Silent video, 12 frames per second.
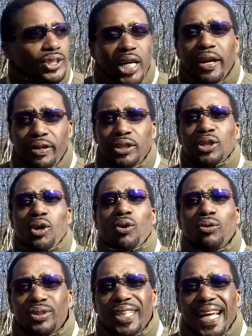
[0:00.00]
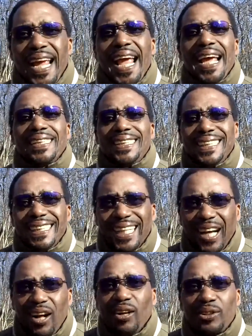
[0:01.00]
Jerry Jones has the
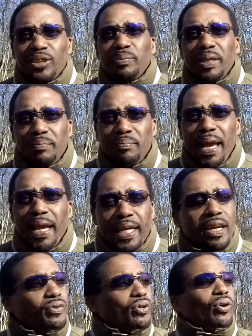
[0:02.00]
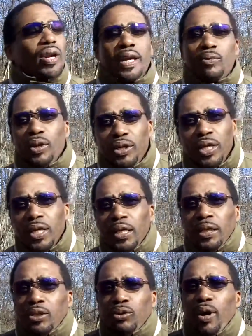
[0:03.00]
ultimate man cave. You know, like when
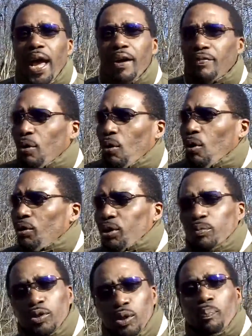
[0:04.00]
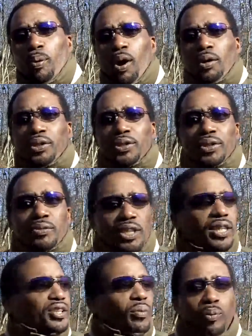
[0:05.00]
you have all your partners
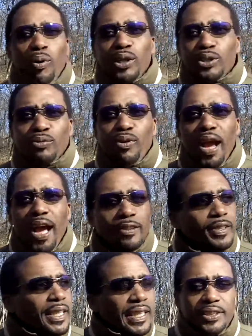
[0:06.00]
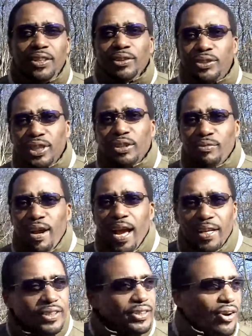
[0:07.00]
and your boys around, and y'all sit
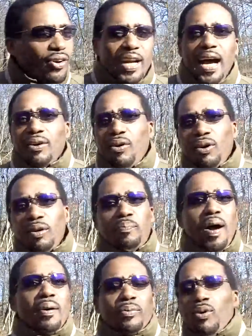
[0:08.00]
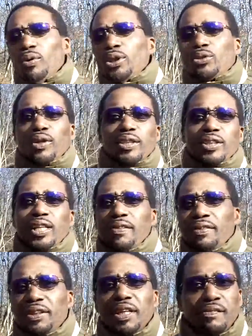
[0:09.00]
around and y'all got all the popcorn, the drinks and
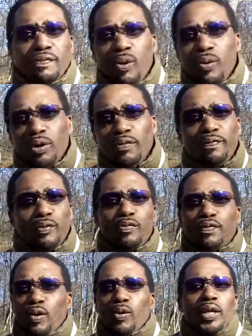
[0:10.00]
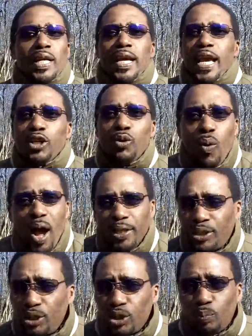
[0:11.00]
everything flowing and the food flowing, and you
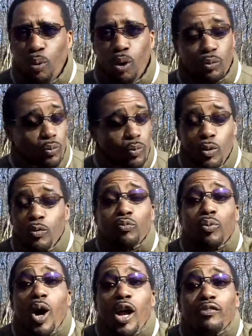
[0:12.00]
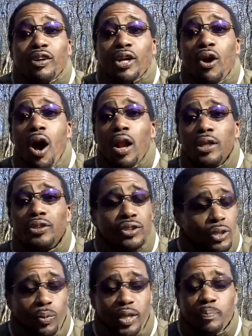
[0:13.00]
watching the sport, regardless
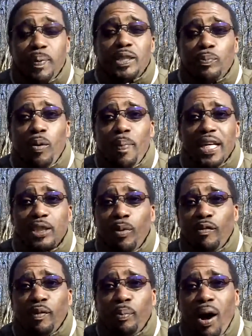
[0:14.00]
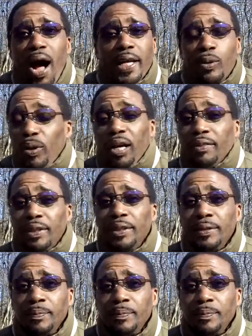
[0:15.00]
of whether baseball, basketball, football, hockey, whatever.